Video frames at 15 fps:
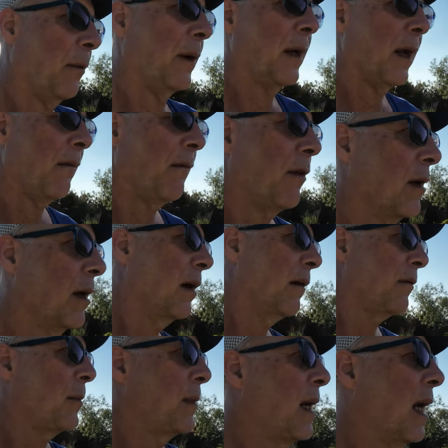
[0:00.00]
recovered
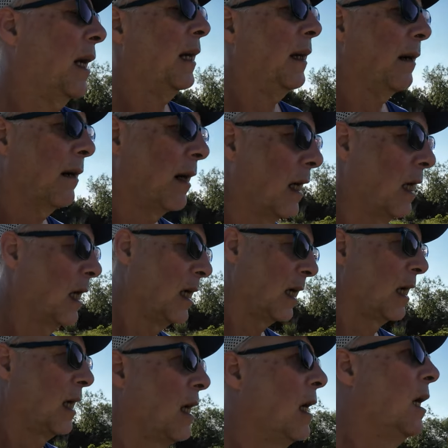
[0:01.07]
enough to be out here
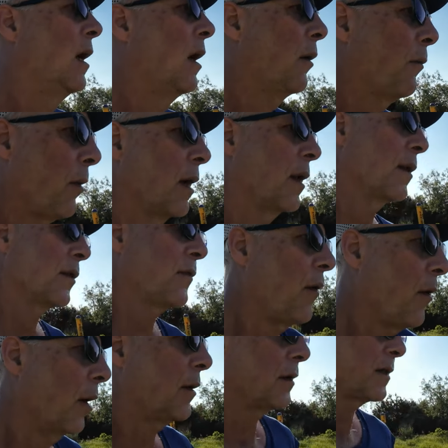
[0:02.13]
running this
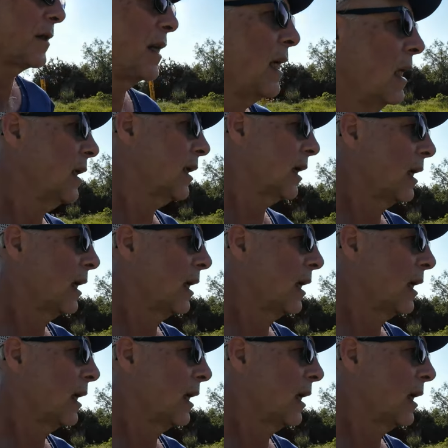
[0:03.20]
far in this heat.